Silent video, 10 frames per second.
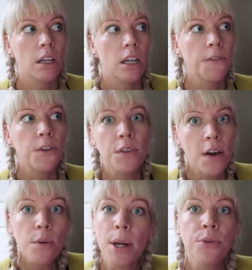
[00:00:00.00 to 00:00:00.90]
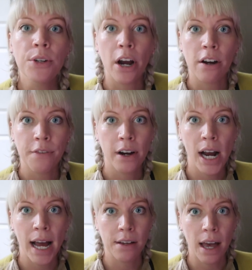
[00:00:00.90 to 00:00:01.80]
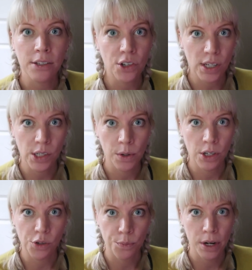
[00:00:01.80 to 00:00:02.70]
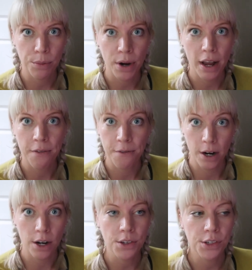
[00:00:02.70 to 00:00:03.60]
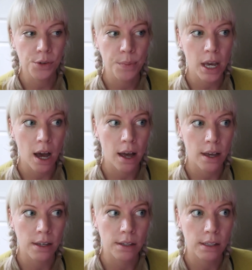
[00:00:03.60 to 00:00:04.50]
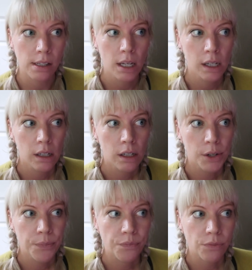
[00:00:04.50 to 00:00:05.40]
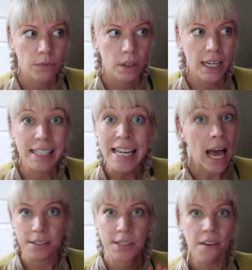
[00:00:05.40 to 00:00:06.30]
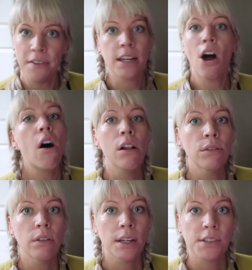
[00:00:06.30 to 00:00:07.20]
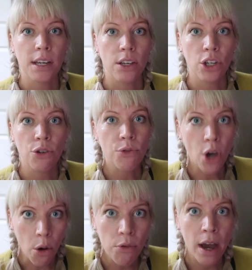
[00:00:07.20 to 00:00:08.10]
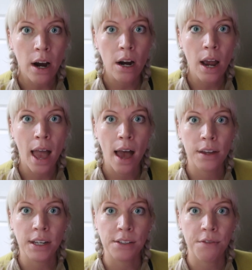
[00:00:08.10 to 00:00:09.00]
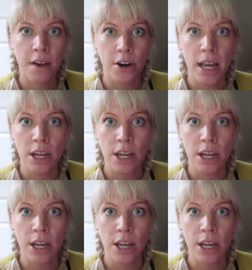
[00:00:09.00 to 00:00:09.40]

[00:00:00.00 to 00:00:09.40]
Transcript: if you've never been to an art fair, I suggest going to spring break first, because it's not stuffy at all. It's like you go there and it's very